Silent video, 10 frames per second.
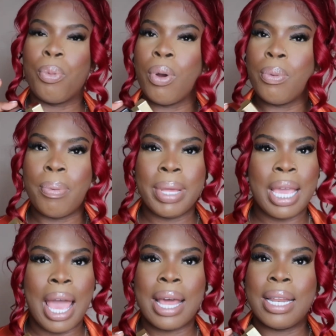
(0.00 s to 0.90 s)

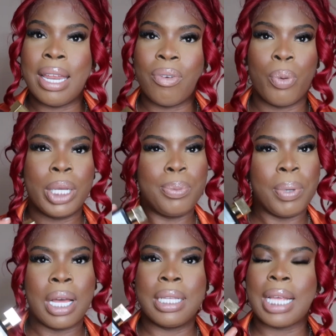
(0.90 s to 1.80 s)
Probably I had a death wish
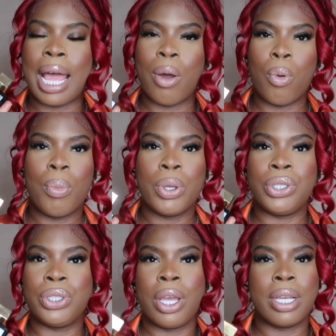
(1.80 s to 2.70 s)
because I
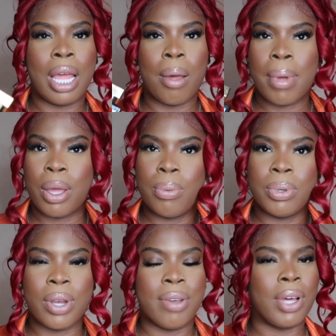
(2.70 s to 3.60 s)
almost choked out my Uber
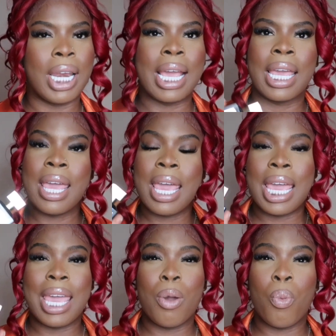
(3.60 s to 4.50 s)
driver. Like,
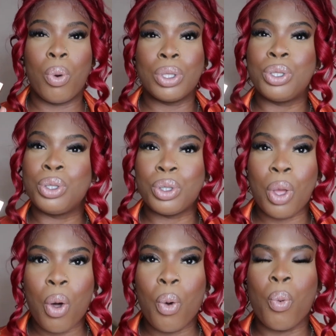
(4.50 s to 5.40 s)
it was
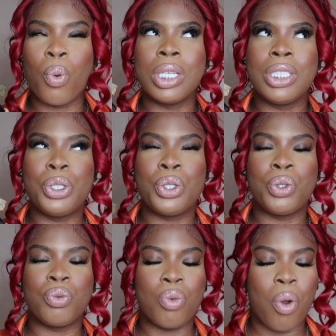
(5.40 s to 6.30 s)
so
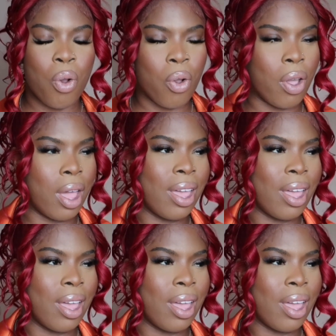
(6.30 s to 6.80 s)
strong.